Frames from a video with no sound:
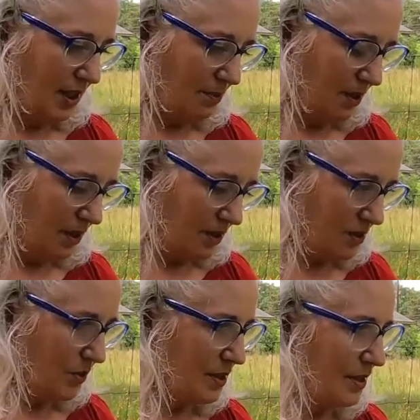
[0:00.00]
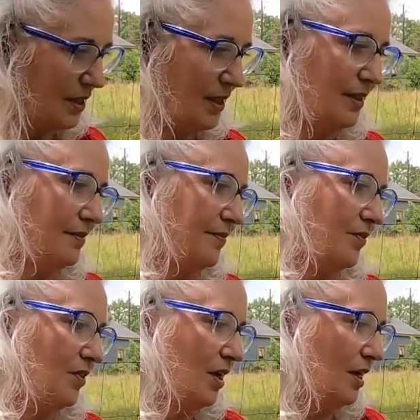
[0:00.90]
E. Mullins Whitesnant, and
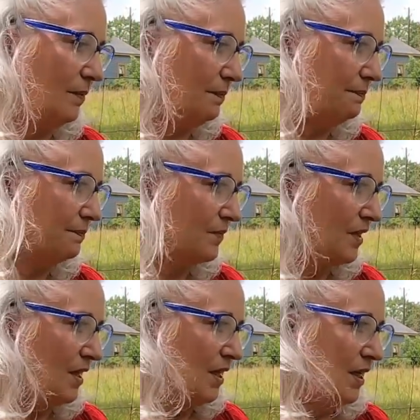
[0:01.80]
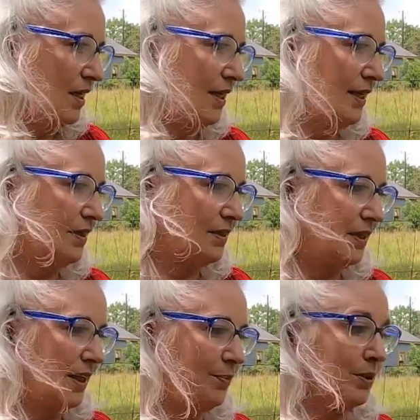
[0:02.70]

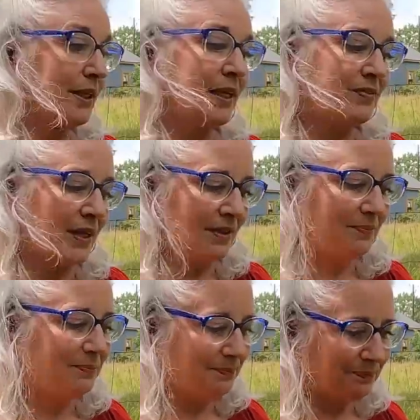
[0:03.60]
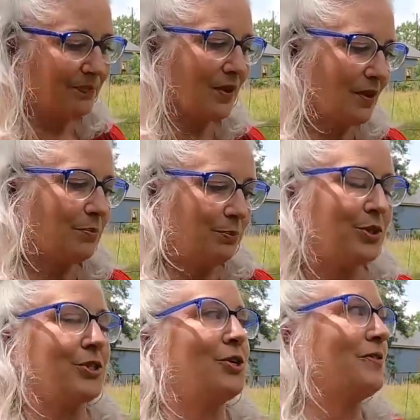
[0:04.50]
he believed in
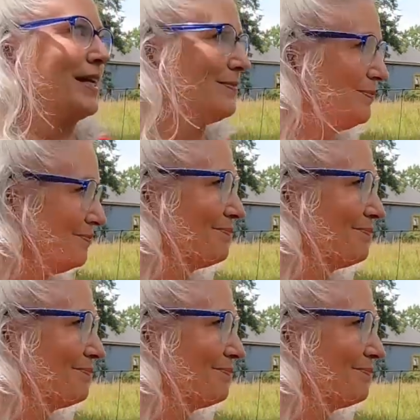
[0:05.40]
preserving